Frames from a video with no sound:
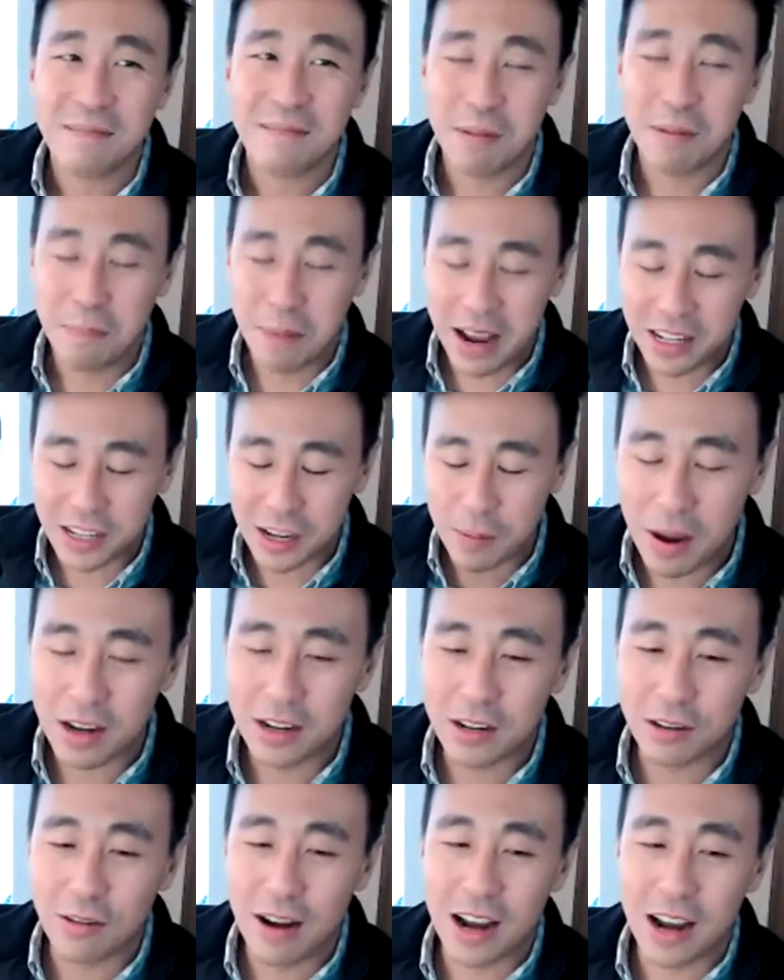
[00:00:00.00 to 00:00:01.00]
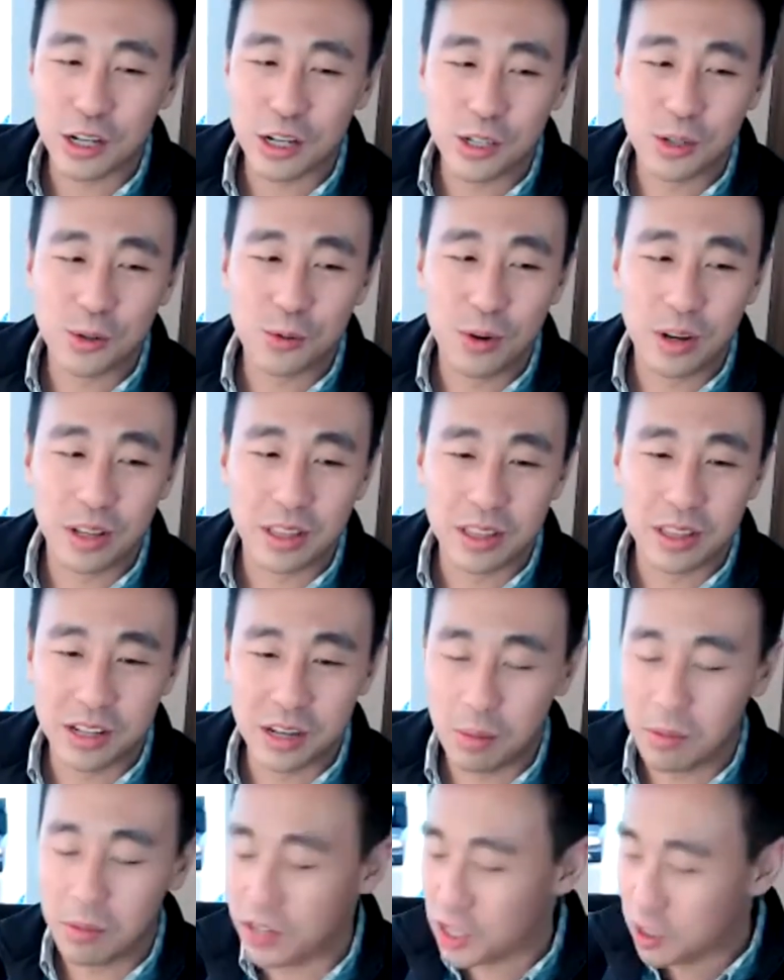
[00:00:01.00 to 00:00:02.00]
But based interactions with
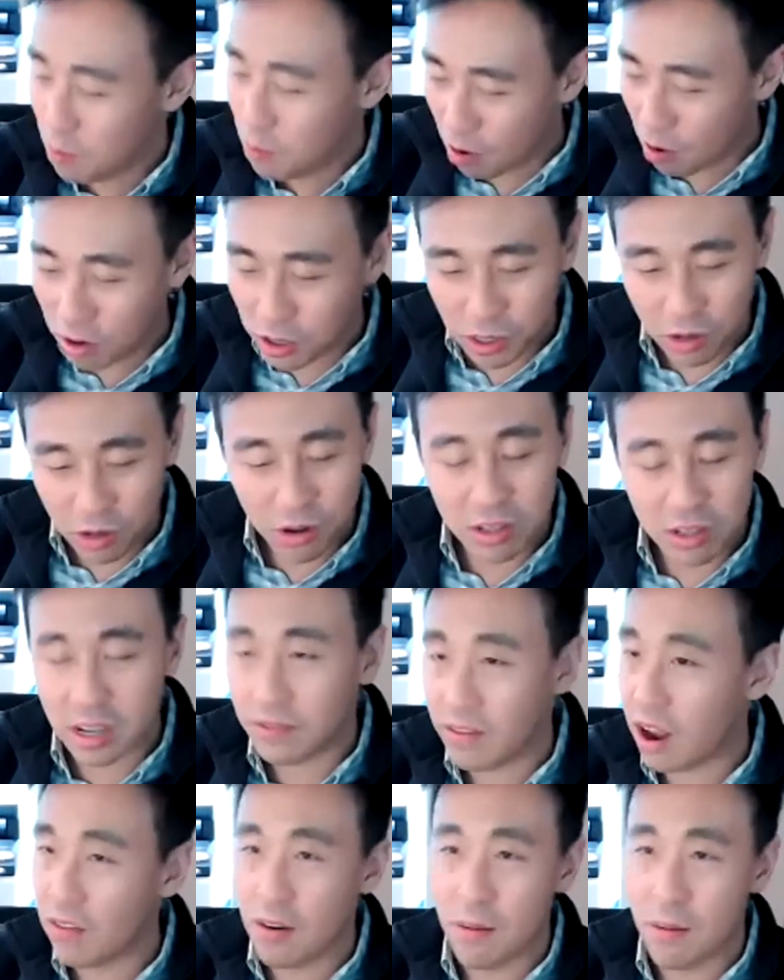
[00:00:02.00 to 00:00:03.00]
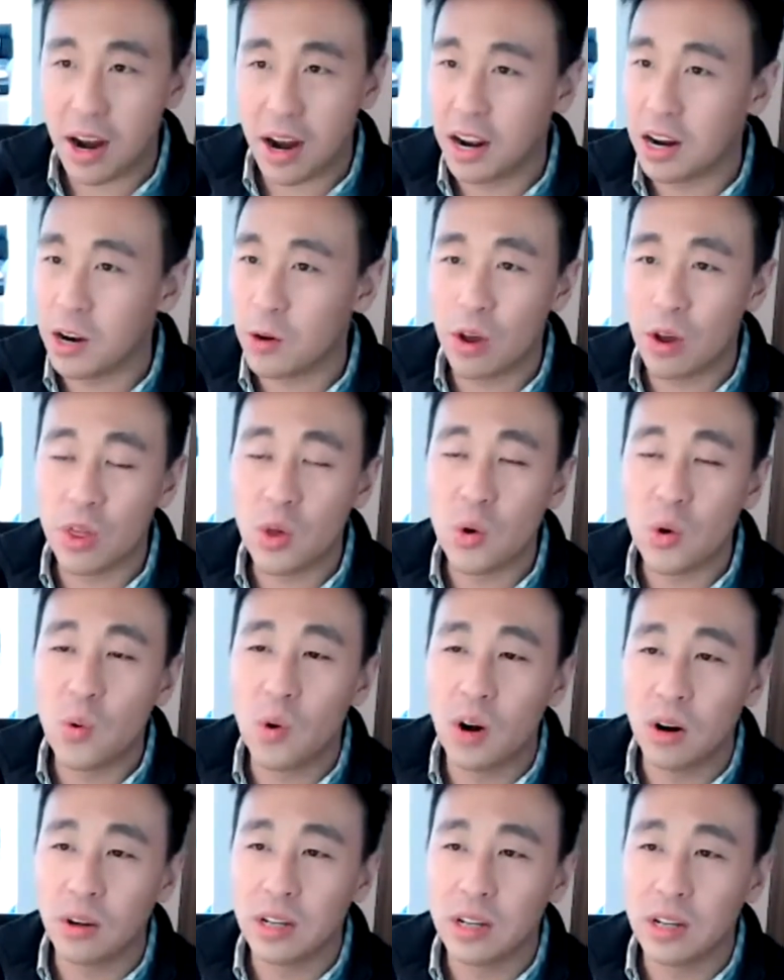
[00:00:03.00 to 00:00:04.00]
some of the smartest students I've ever met anywhere in the
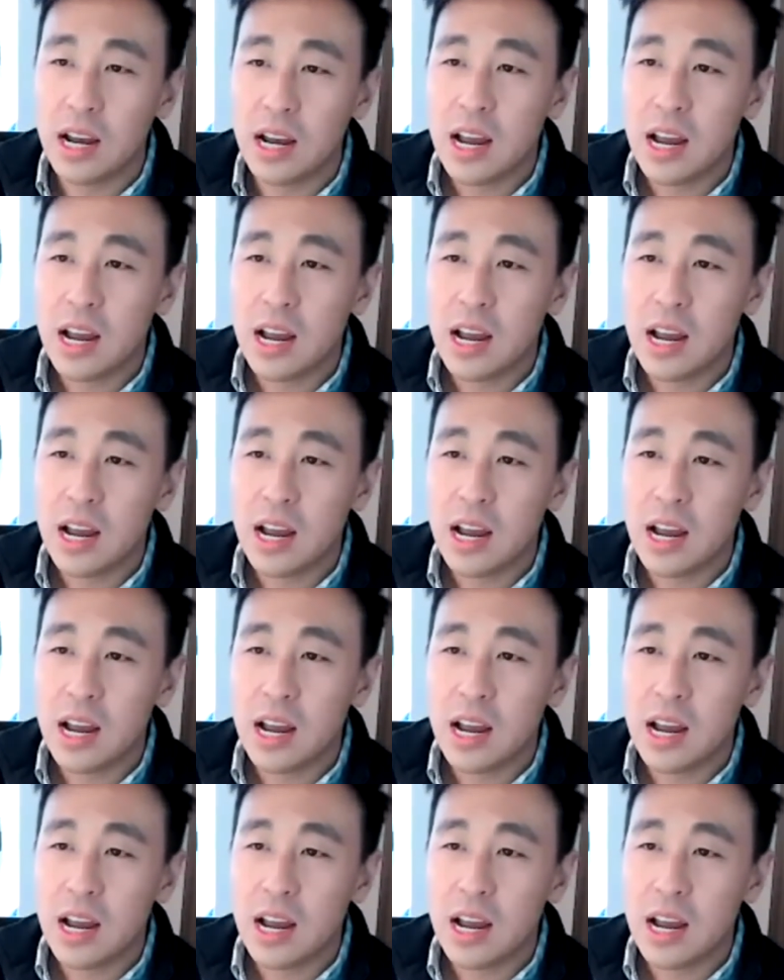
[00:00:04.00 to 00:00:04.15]
world,